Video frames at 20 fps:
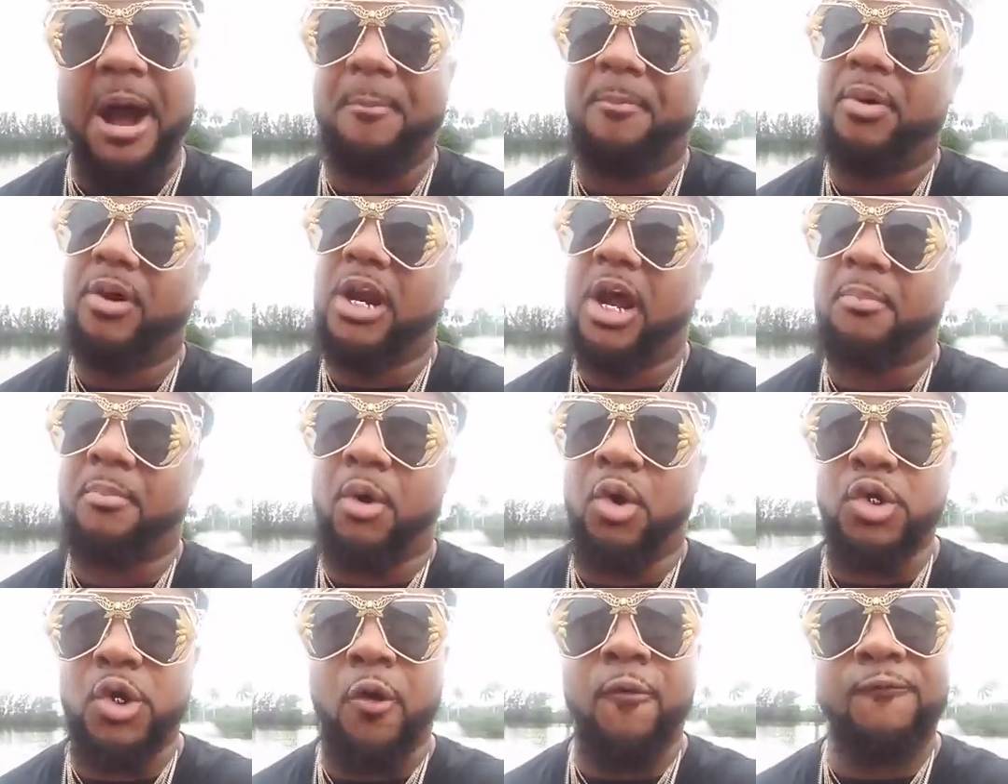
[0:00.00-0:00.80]
pull up
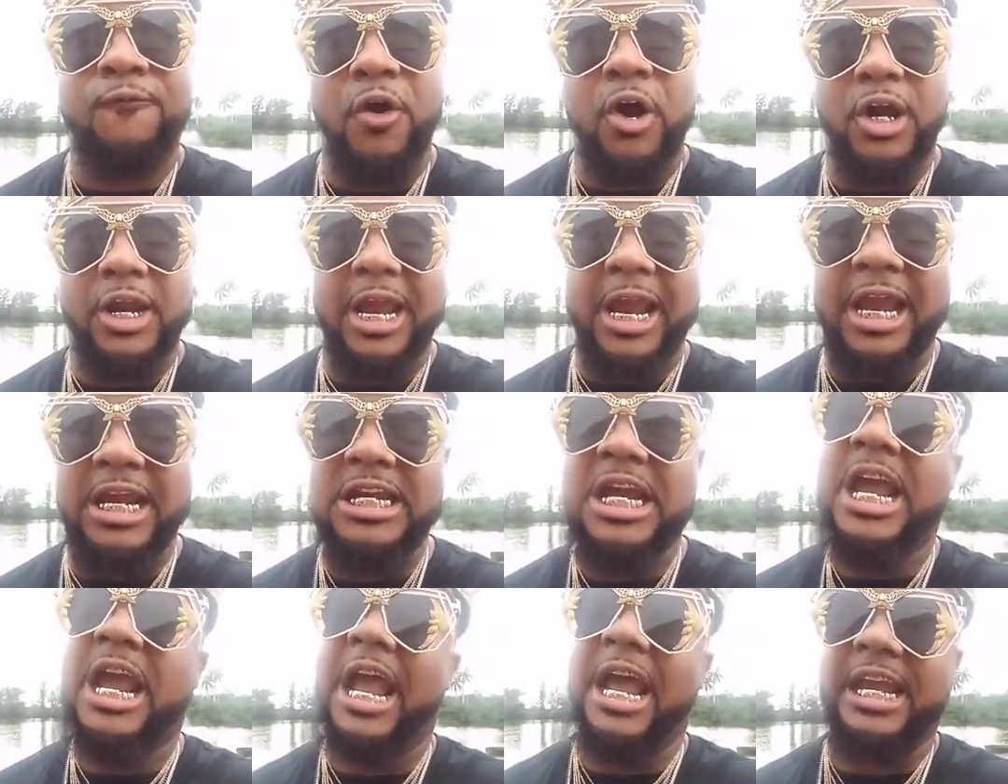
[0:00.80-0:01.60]
on your fuck ass
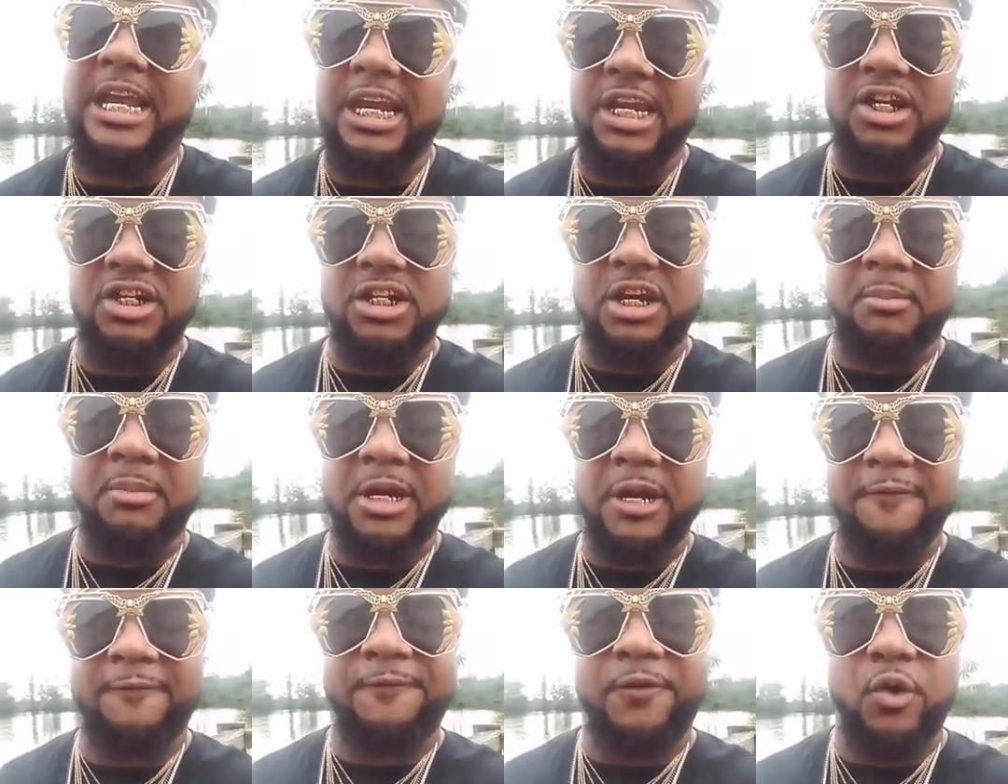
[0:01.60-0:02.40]
and give you some of
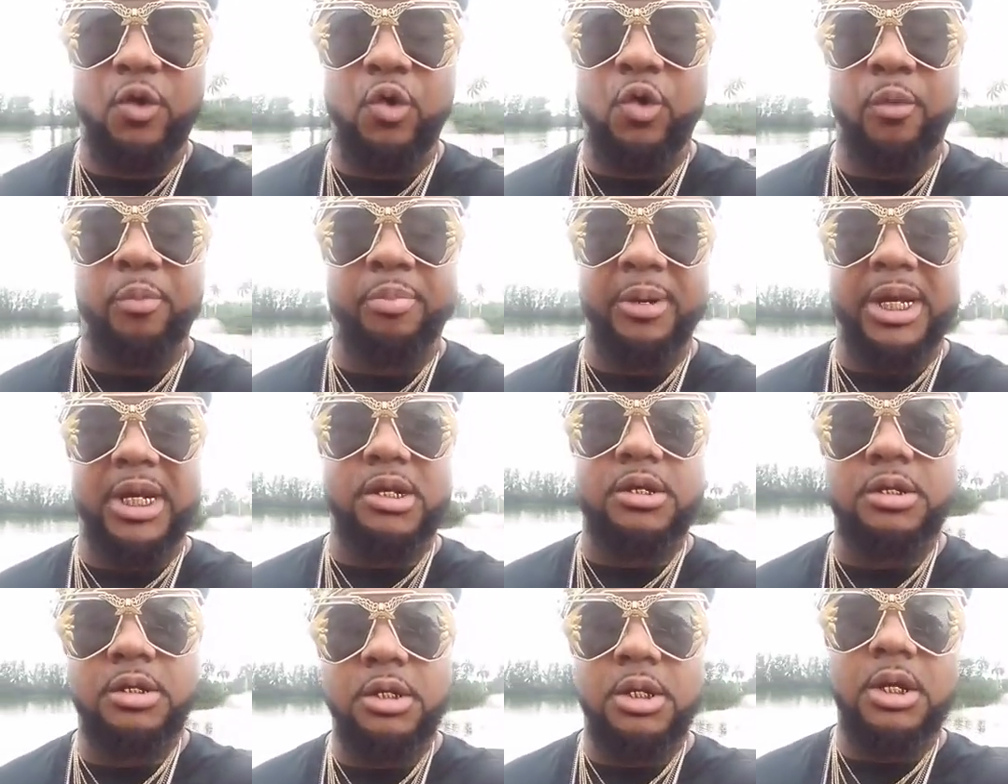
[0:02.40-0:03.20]
that food,
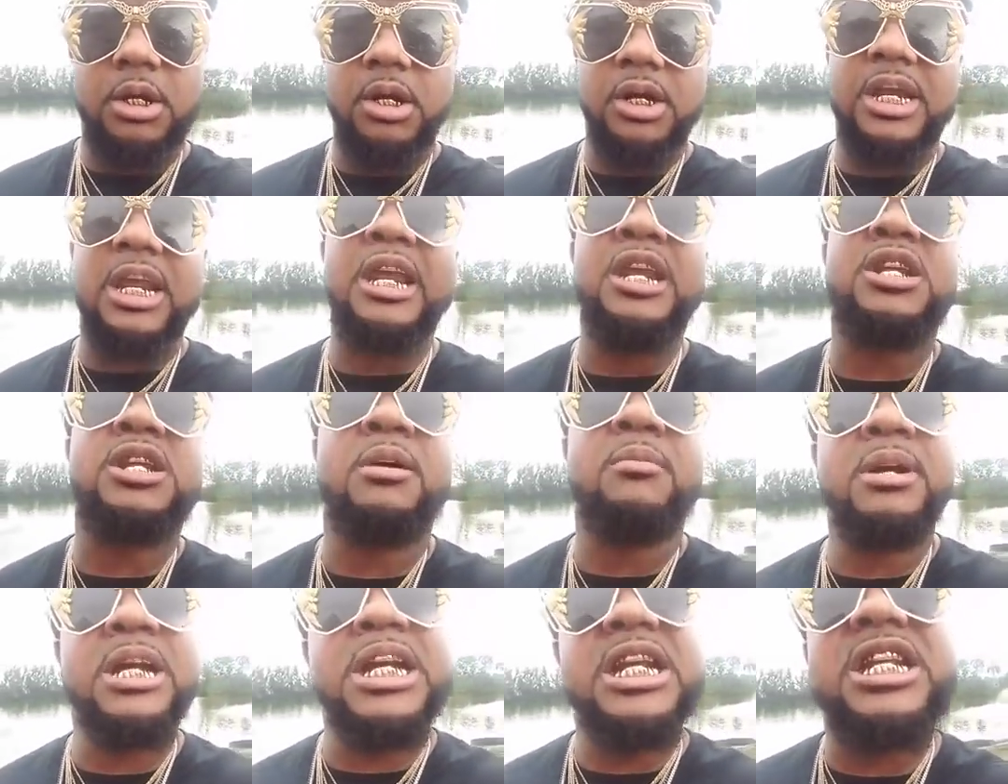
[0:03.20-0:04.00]
bitch. Give you
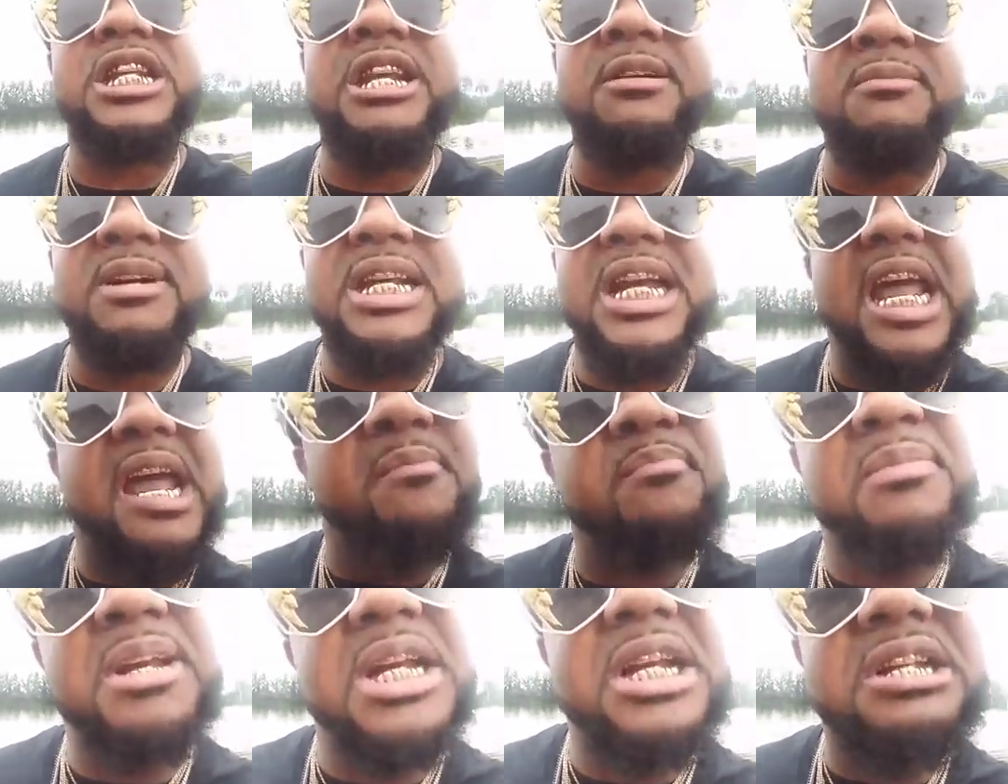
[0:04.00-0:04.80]
some of this Similac,
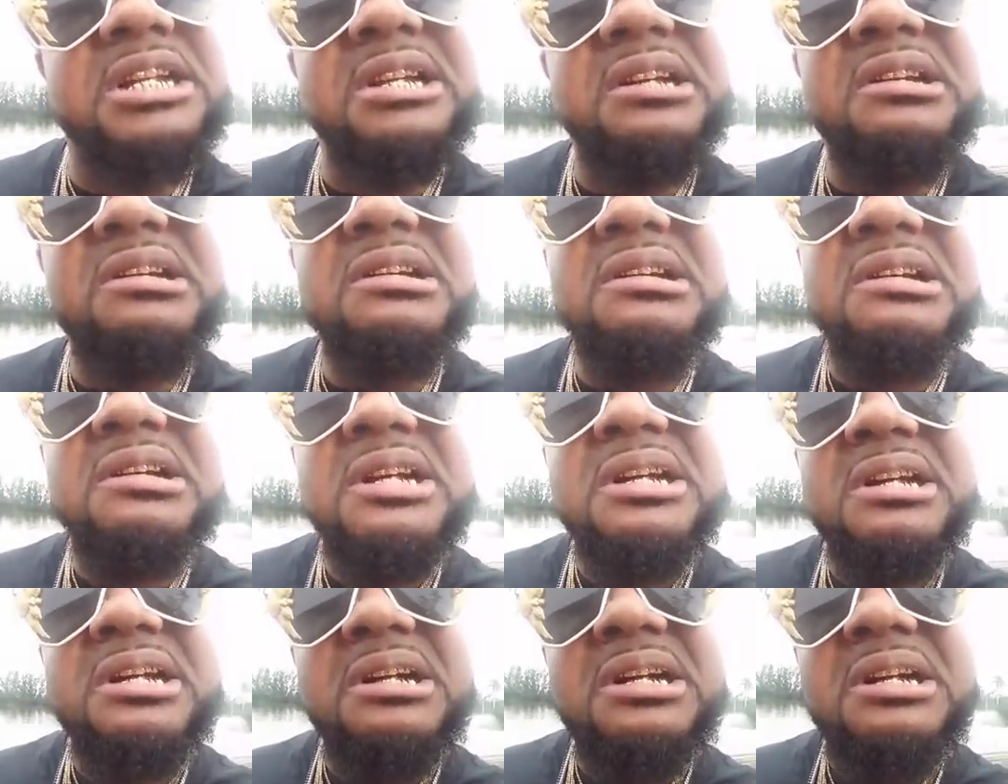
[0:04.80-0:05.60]
bitch.
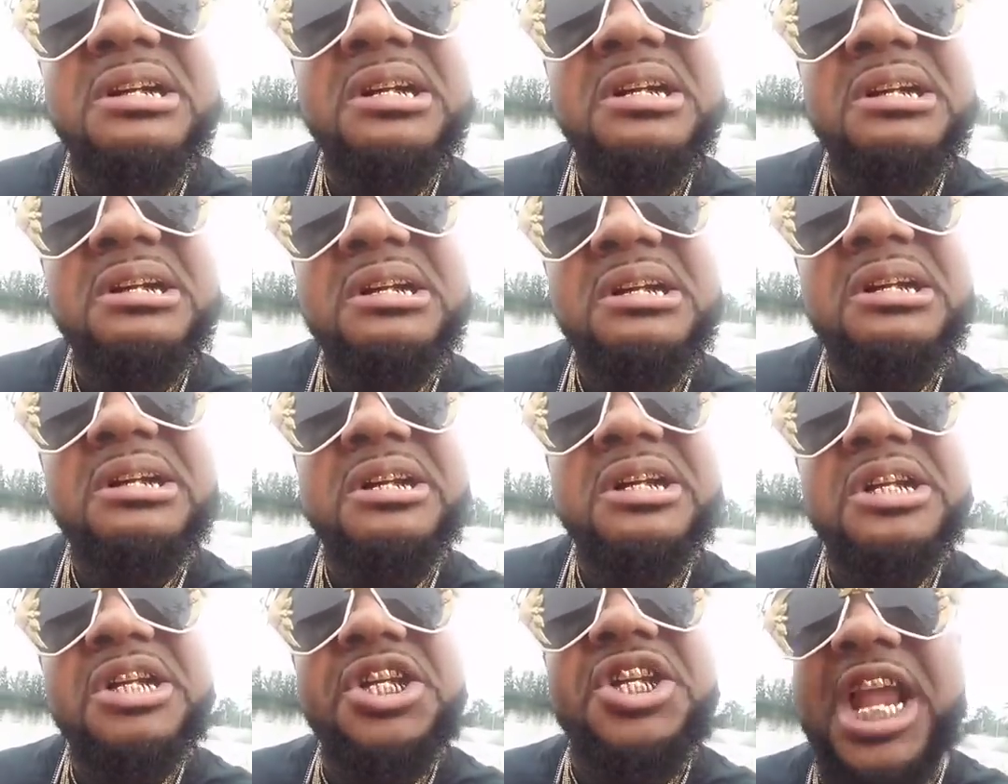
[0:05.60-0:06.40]

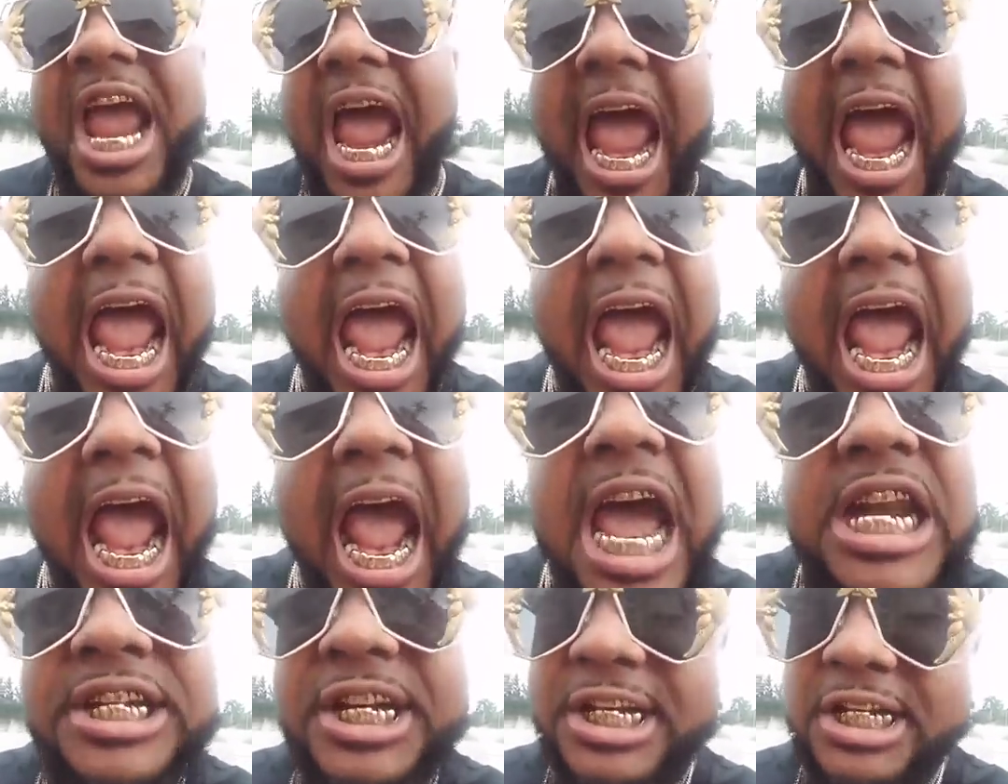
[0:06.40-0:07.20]

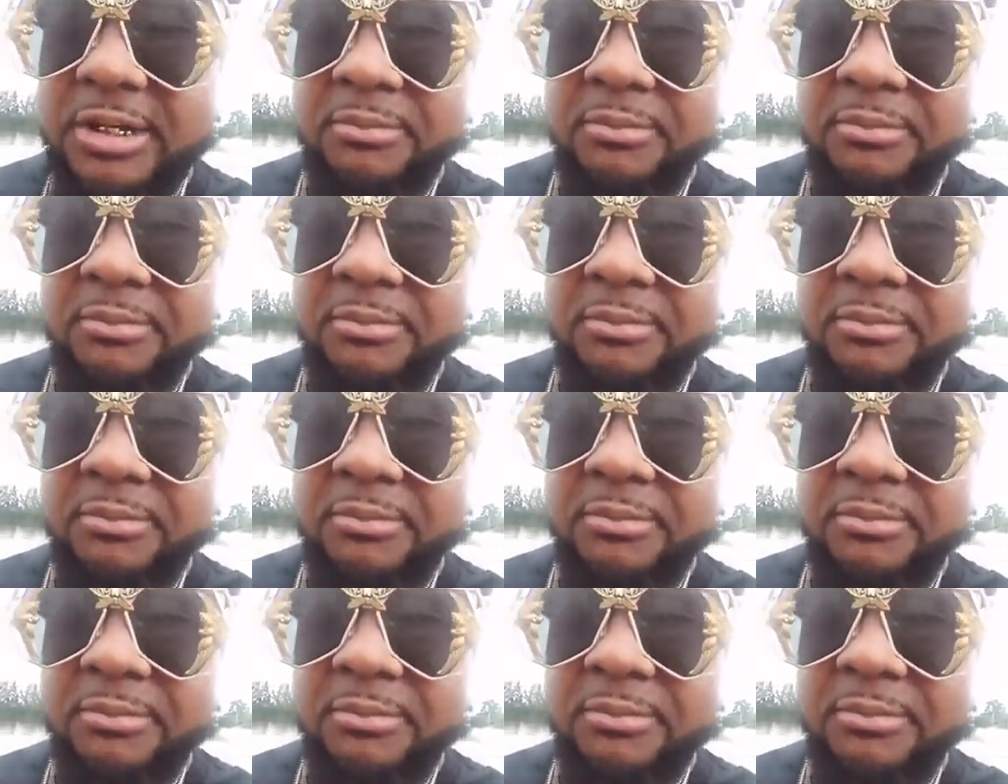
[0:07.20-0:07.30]
Shit, this